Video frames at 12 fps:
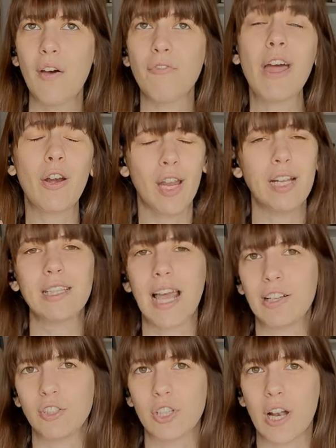very
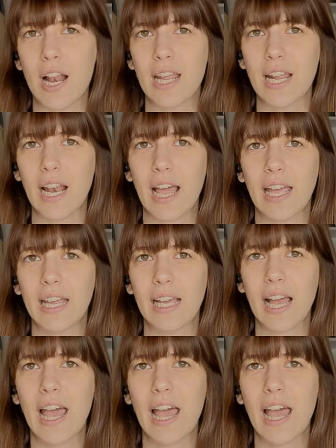intentionally. Like,